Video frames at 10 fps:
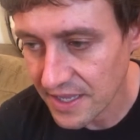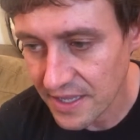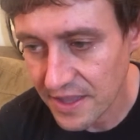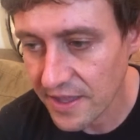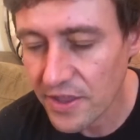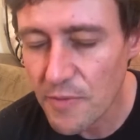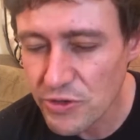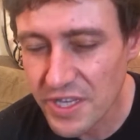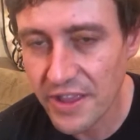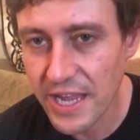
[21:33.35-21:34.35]
the, the most
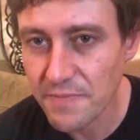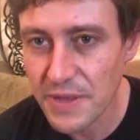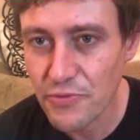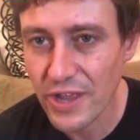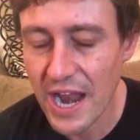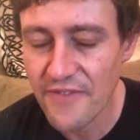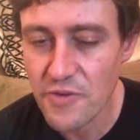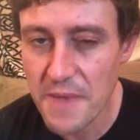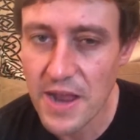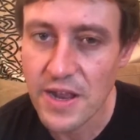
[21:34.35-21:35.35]
enlightened people that I ever
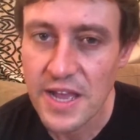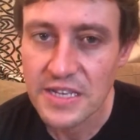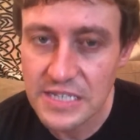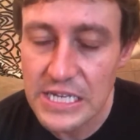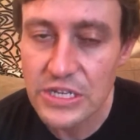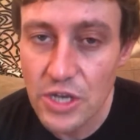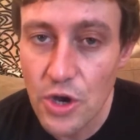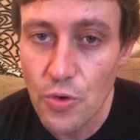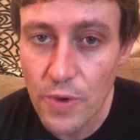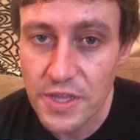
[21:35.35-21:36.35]
met didn't know
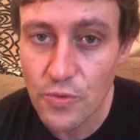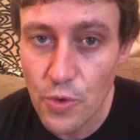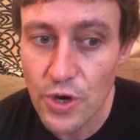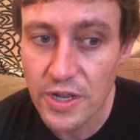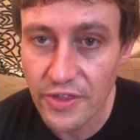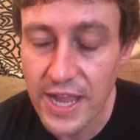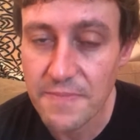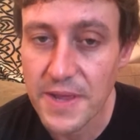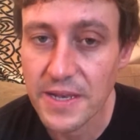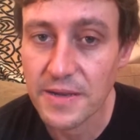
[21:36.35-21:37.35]
what the word
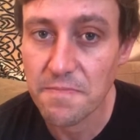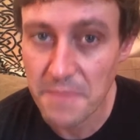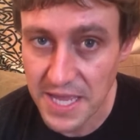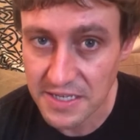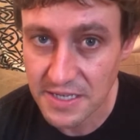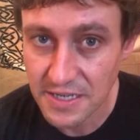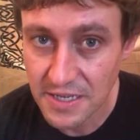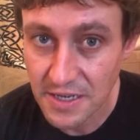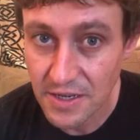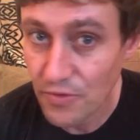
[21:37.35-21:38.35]
enlightenment meant,
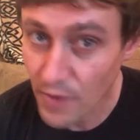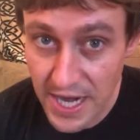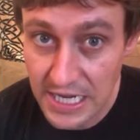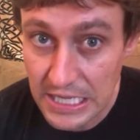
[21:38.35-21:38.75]
right?